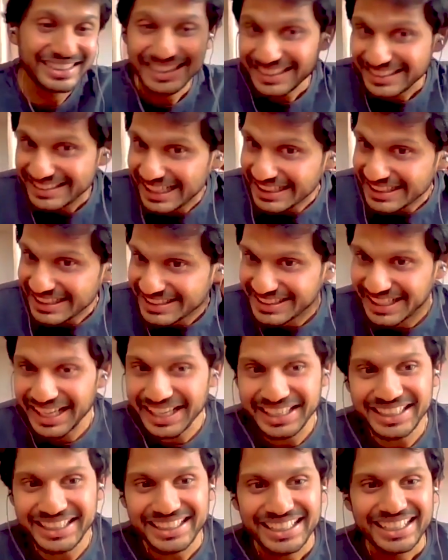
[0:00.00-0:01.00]
See
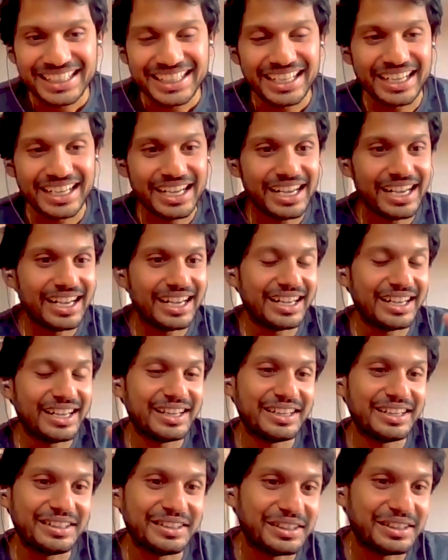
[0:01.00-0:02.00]
that tail.
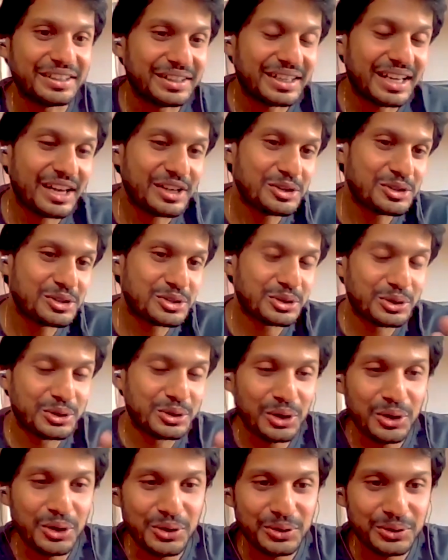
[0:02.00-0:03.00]
I
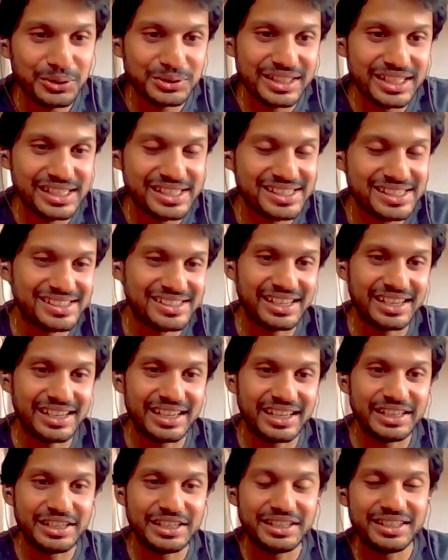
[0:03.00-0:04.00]
used to grow
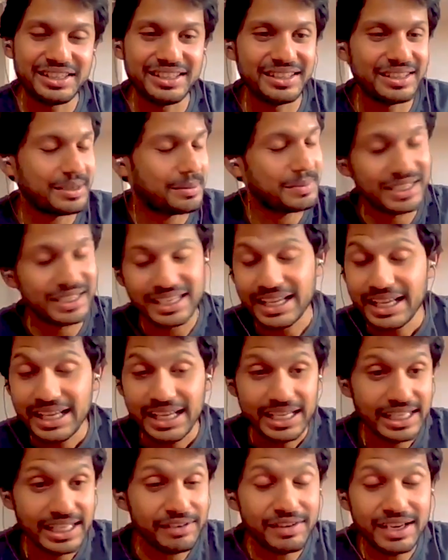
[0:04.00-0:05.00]
this. I
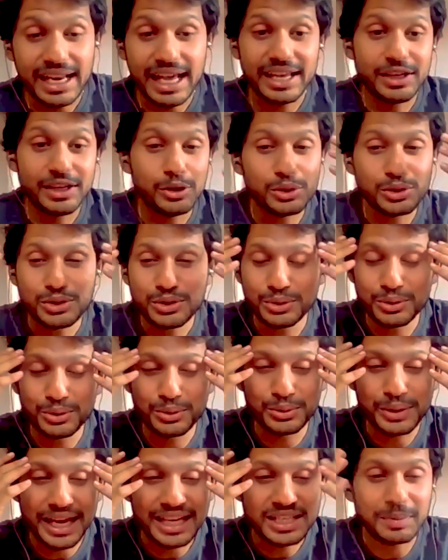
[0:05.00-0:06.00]
mean, even I
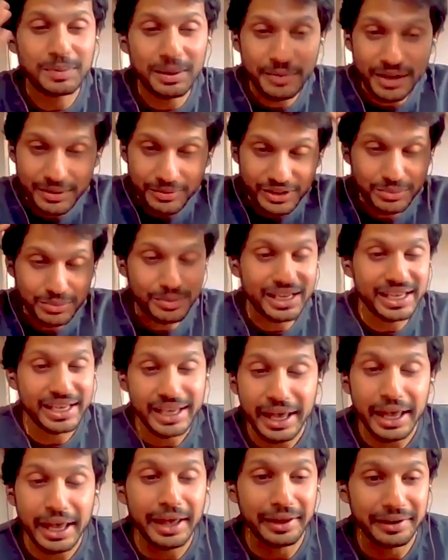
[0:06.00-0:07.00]
used to experiment
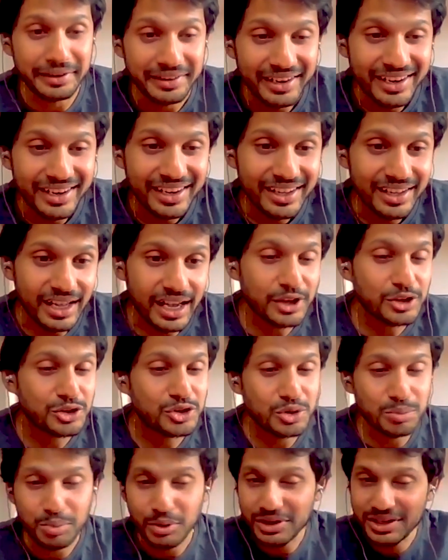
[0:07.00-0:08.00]
with my hair.
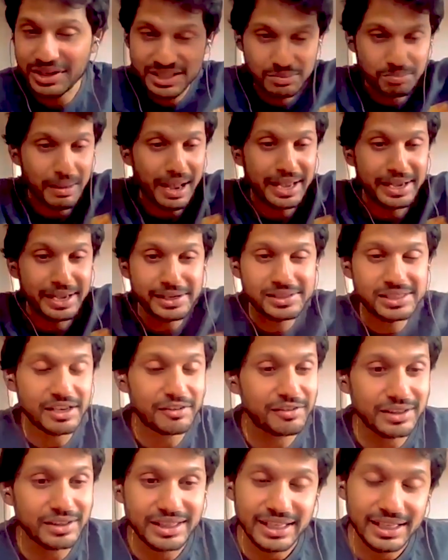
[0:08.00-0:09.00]
I used to put
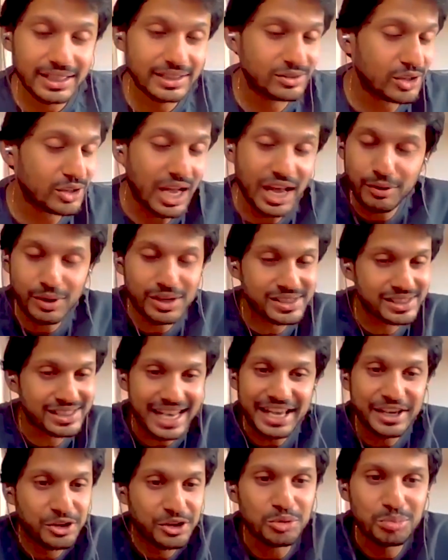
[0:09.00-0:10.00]
spikes, everything. So
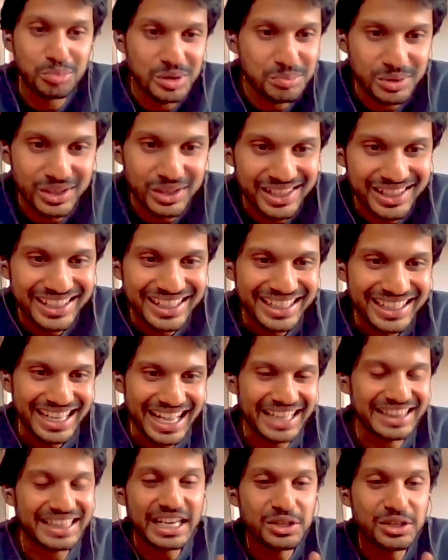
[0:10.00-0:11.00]
I was like you
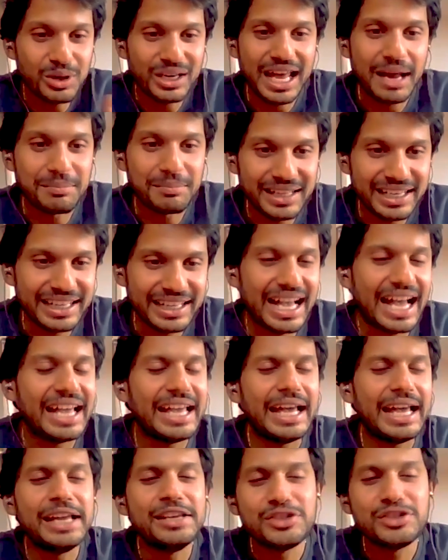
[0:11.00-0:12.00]
people. That is what I'm
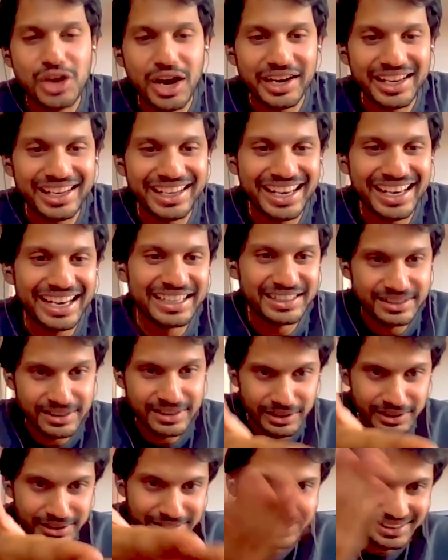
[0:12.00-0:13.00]
telling. I enjoyed a
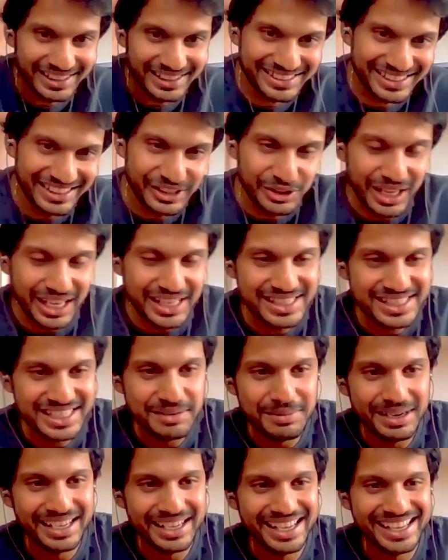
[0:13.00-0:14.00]
lot. See.
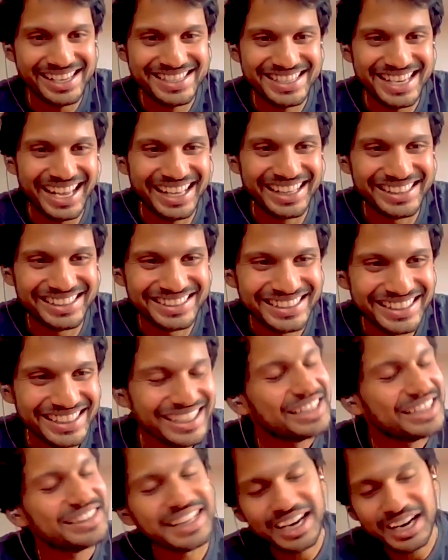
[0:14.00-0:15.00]
You can see my
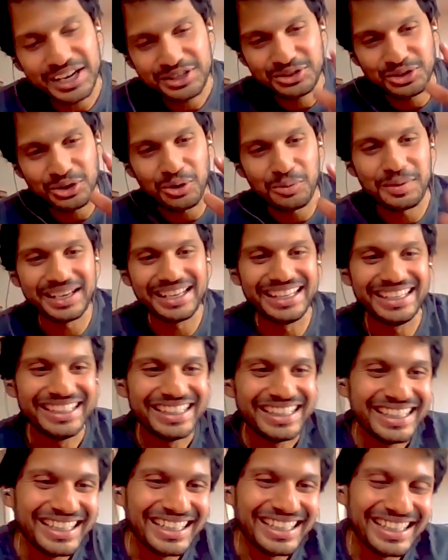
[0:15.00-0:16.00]
hairstyles. There are so
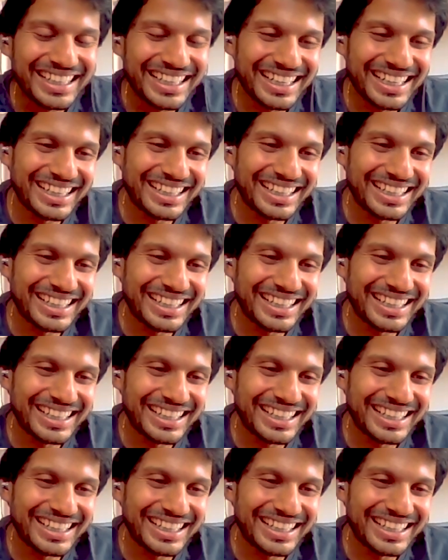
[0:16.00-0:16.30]
many.